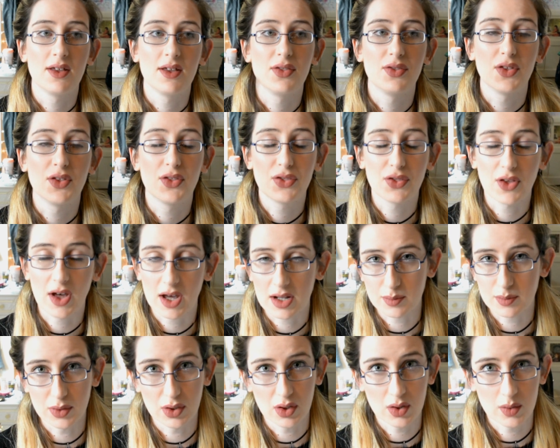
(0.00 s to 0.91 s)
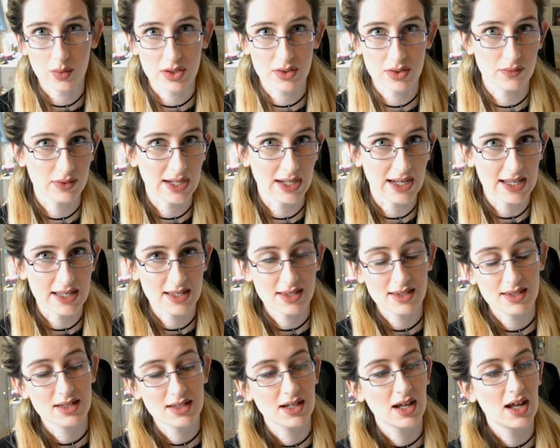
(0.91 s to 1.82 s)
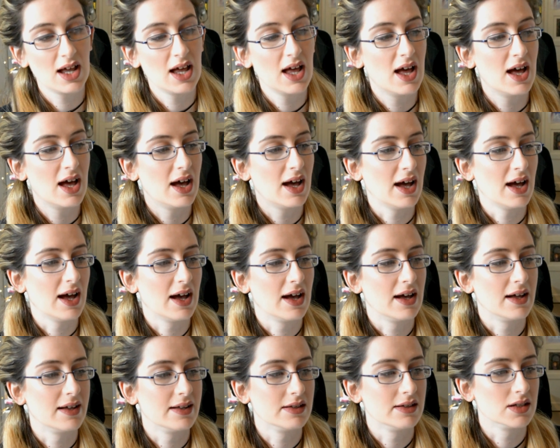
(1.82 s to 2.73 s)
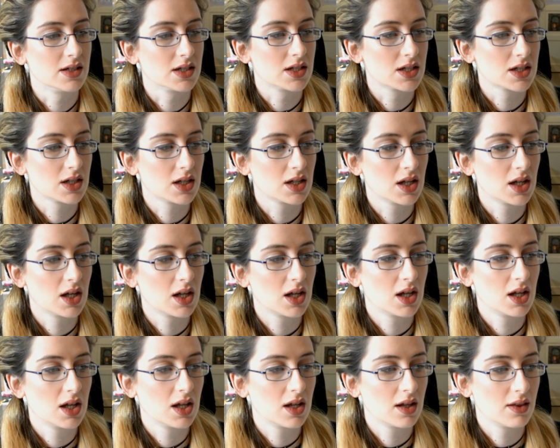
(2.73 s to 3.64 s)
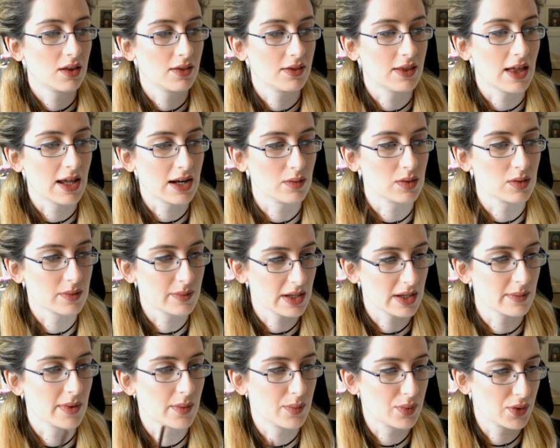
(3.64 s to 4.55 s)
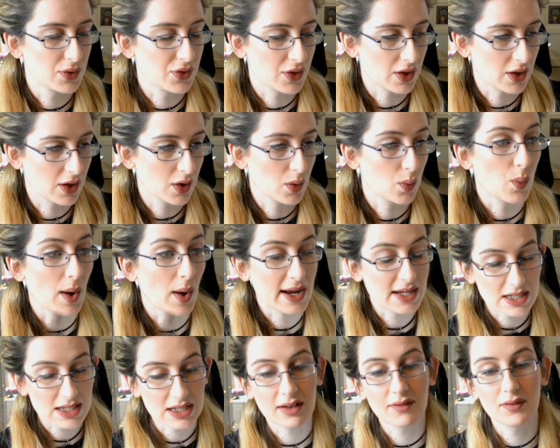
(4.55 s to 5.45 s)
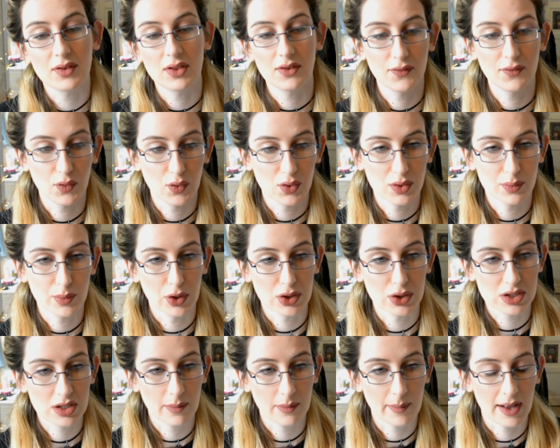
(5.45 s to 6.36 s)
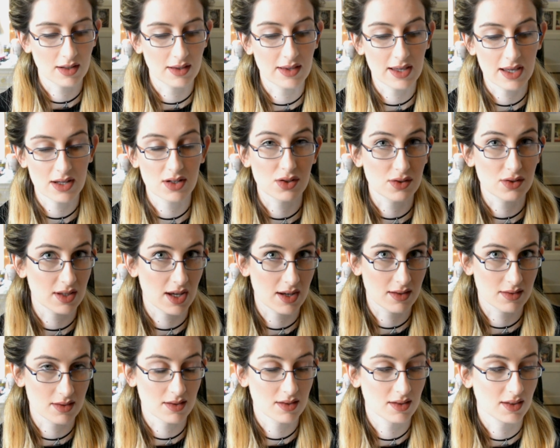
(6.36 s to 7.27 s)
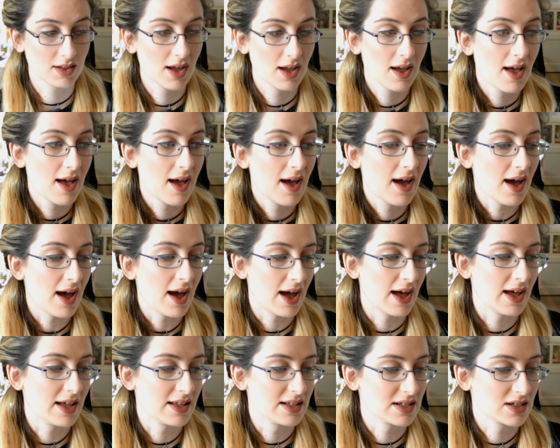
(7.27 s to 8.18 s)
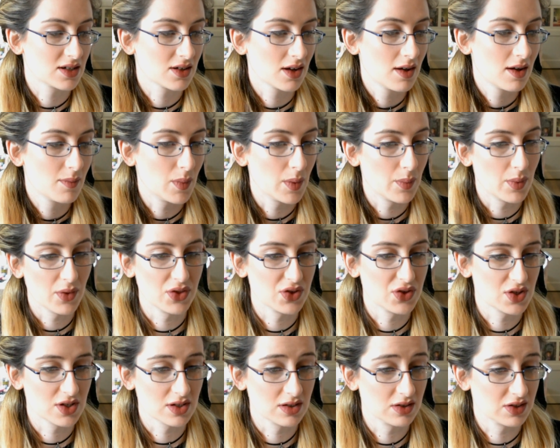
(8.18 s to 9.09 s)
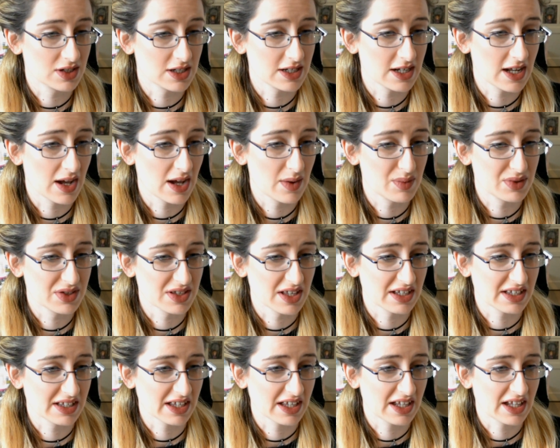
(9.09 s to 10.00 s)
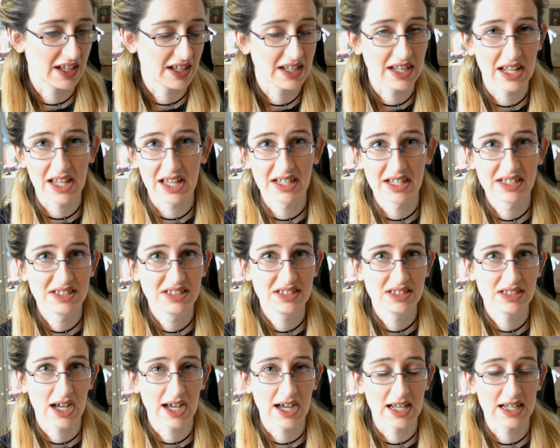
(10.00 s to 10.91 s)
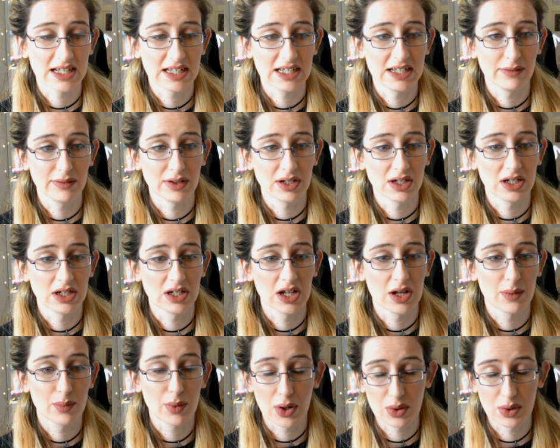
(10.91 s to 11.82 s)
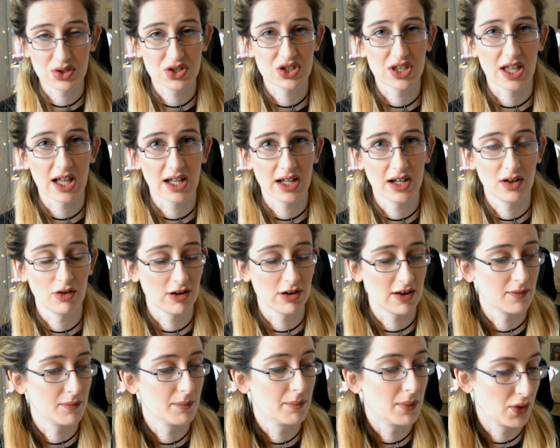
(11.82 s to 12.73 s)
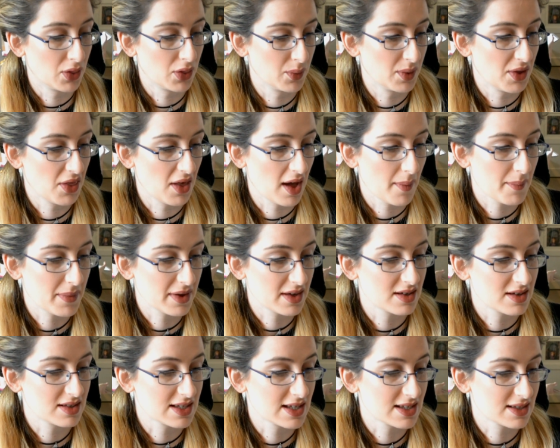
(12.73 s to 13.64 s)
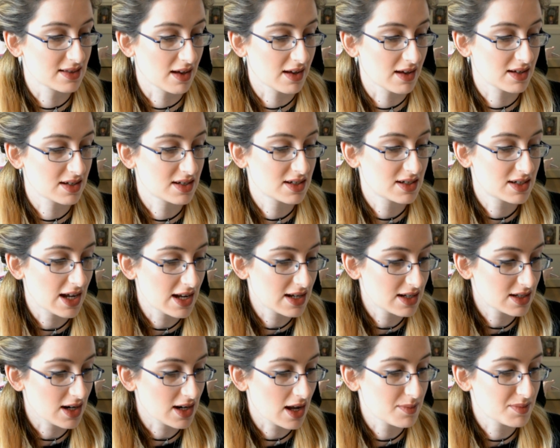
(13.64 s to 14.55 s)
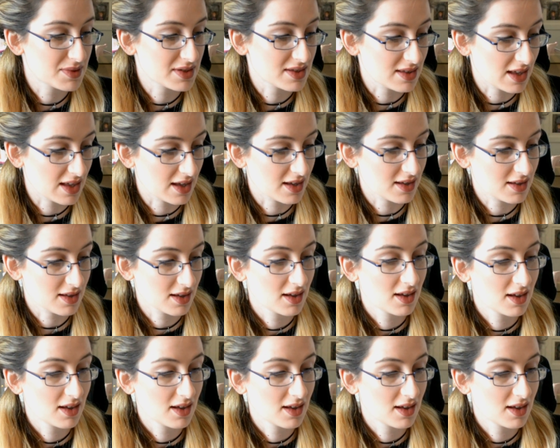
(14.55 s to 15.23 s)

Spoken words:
the third book was released, and then it was me and my brother waiting for the fourth book to come out in the year 2000, and my brother just looked at it and was like, nah, I ain't even gonna approach that or even bother with that because it's like 10 times thick